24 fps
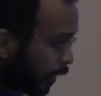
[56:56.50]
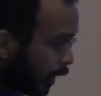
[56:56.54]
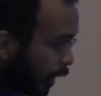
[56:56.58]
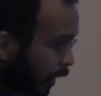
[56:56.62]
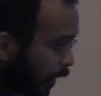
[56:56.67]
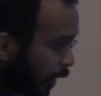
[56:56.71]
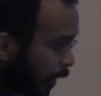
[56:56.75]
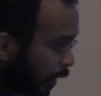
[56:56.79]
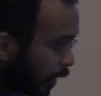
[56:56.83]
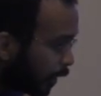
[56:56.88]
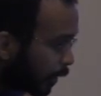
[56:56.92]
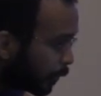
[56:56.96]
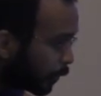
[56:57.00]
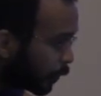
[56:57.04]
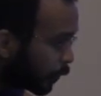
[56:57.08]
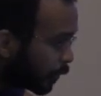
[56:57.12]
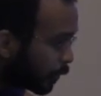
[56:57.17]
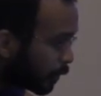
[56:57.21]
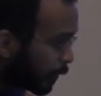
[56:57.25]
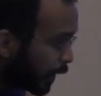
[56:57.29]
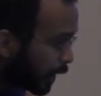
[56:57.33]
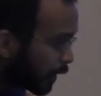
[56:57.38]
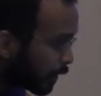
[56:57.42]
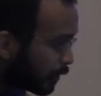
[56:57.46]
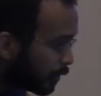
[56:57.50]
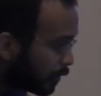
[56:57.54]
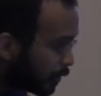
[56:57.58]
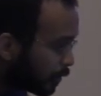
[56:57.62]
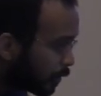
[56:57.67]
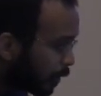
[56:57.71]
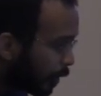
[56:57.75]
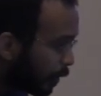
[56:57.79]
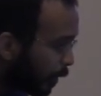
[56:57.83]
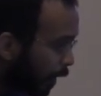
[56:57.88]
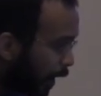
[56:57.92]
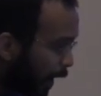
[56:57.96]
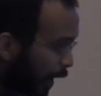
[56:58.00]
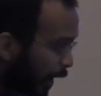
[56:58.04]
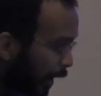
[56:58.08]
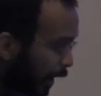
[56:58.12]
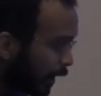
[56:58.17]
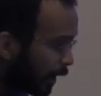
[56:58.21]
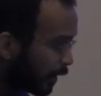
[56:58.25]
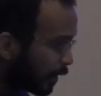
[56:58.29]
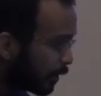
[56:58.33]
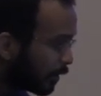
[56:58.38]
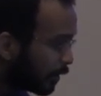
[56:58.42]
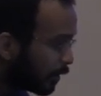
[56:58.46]
Um, we make a new
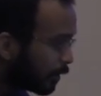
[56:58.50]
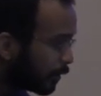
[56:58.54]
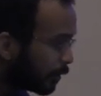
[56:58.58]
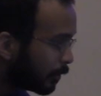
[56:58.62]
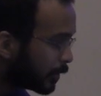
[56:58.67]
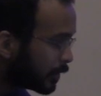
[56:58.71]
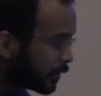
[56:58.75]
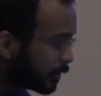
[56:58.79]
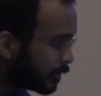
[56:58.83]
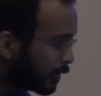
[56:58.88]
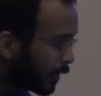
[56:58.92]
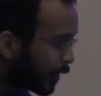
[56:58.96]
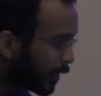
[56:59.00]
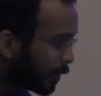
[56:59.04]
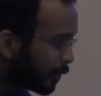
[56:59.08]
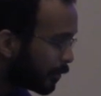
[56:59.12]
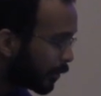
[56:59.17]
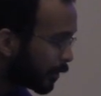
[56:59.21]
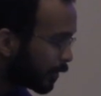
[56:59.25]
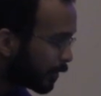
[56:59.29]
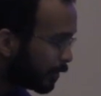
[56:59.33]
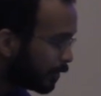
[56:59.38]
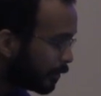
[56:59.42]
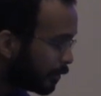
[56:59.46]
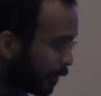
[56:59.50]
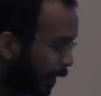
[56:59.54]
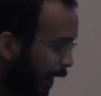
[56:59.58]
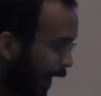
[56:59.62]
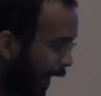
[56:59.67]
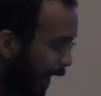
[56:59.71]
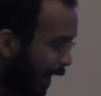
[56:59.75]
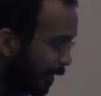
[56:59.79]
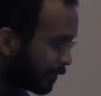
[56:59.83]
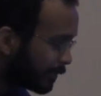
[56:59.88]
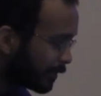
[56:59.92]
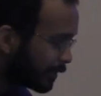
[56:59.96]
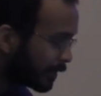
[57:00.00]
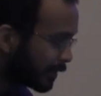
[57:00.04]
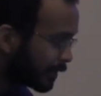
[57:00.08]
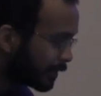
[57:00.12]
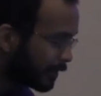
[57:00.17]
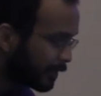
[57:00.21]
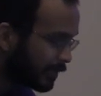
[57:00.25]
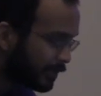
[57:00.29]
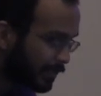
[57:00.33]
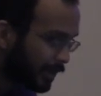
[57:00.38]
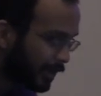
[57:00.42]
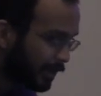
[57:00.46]
OI, which is very important to do
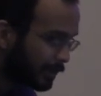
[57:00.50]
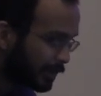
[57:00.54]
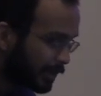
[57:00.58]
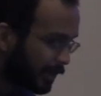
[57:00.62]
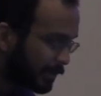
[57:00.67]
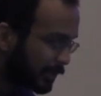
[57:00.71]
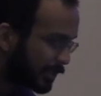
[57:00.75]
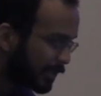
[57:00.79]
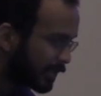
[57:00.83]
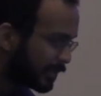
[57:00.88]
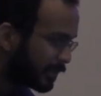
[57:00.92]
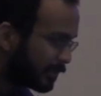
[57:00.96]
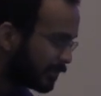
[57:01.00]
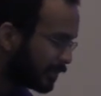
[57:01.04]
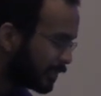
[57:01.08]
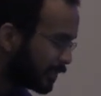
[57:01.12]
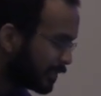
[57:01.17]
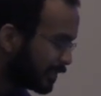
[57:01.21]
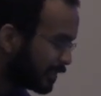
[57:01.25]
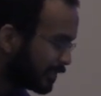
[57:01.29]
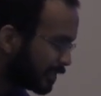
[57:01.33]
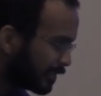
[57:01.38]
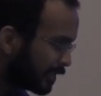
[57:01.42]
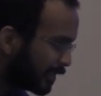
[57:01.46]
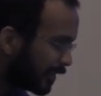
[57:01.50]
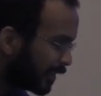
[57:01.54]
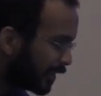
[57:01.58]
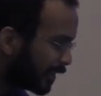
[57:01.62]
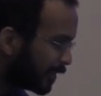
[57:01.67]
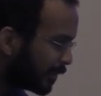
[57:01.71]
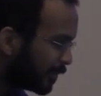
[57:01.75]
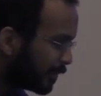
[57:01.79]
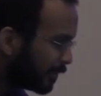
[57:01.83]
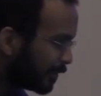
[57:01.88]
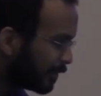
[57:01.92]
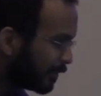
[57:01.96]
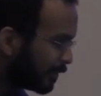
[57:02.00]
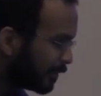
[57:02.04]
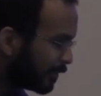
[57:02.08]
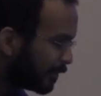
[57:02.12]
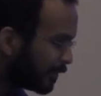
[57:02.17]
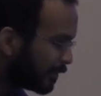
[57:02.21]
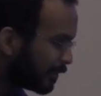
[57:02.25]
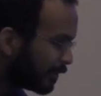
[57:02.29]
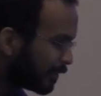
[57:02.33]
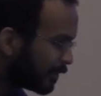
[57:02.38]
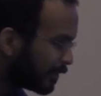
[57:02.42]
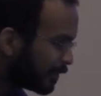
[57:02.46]
after setup subsystems. Um,
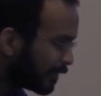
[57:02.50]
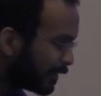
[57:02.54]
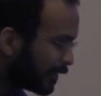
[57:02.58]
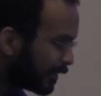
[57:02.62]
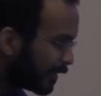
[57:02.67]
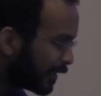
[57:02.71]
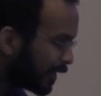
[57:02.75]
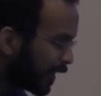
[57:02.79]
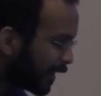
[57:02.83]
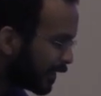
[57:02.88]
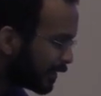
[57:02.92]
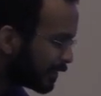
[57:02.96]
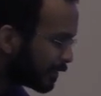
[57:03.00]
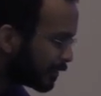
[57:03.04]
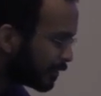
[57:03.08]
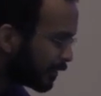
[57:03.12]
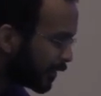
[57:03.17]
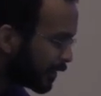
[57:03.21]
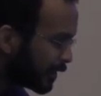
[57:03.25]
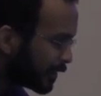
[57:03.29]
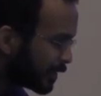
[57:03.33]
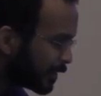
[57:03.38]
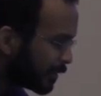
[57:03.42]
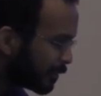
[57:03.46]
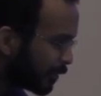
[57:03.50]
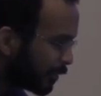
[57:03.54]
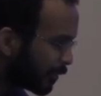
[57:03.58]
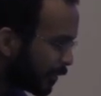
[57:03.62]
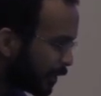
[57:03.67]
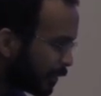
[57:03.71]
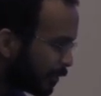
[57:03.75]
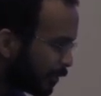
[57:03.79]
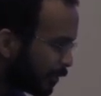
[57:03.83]
that is a very simple way to